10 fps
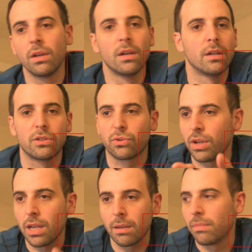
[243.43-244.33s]

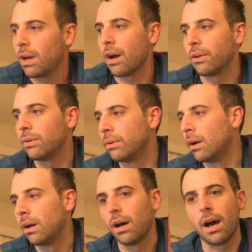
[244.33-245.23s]
stream, how to
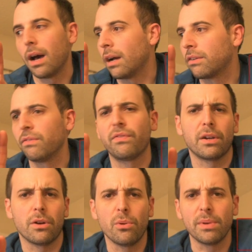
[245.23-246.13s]

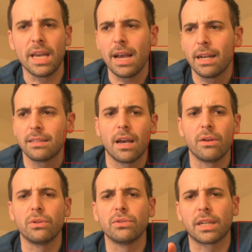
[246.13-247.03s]
configure OBS, how
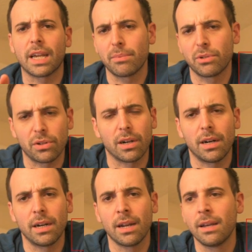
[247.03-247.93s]
to use a capture
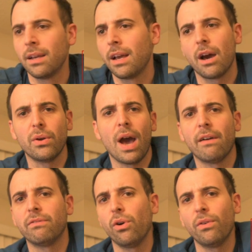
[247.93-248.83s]
card, how to
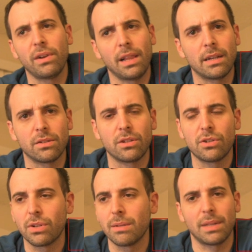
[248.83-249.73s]
have overlays on your
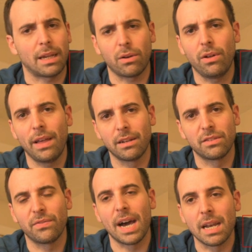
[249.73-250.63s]
streams, like all that
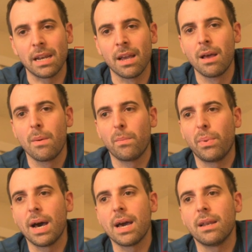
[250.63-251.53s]
is fine.
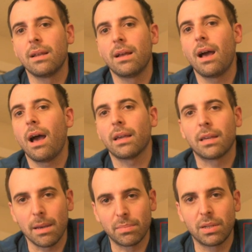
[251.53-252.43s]
But I
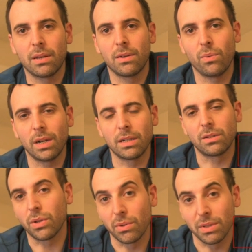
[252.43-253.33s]
kept wanting
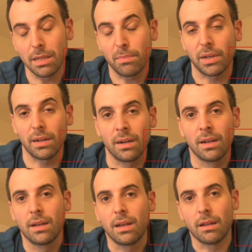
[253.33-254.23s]
to go deeper
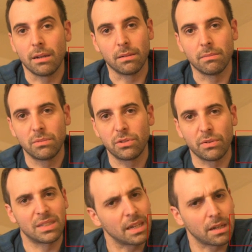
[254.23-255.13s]
and sort
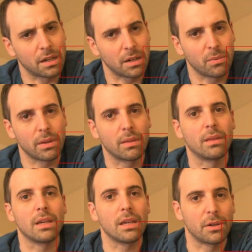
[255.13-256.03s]
of tinker with
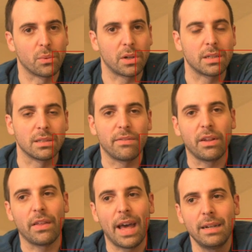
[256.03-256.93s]
the inner workings of
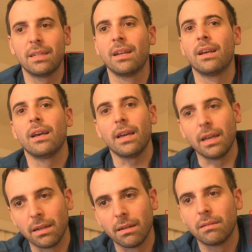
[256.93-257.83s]
all that,
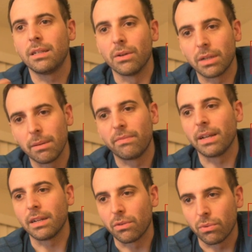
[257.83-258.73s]
and keep
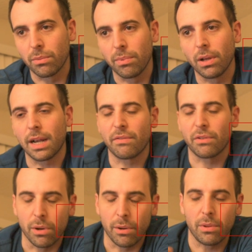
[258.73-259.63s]
finding roadblock
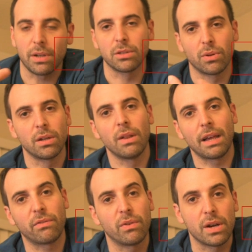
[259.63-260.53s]
after roadblock and trying to
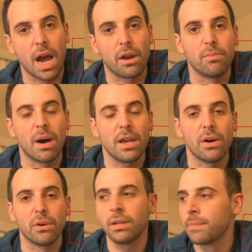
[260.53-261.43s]
like figure out on my
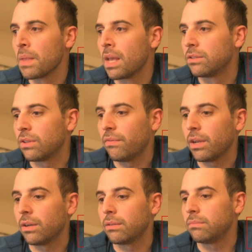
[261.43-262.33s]
own. So I
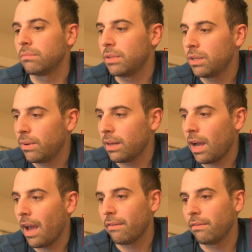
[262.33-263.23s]
figured, I
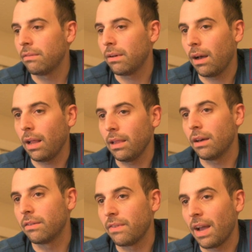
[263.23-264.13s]
have a
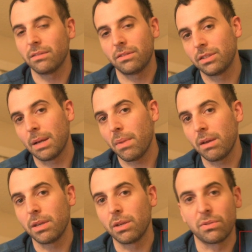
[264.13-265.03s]
lot of answers that
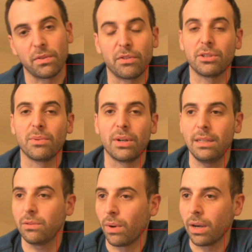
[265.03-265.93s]
might be useful for someone
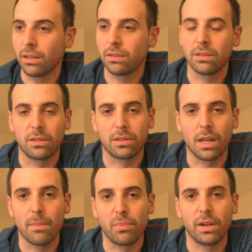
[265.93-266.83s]
else. Why not just
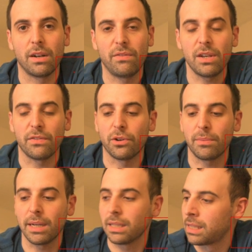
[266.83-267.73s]
put it in a video format?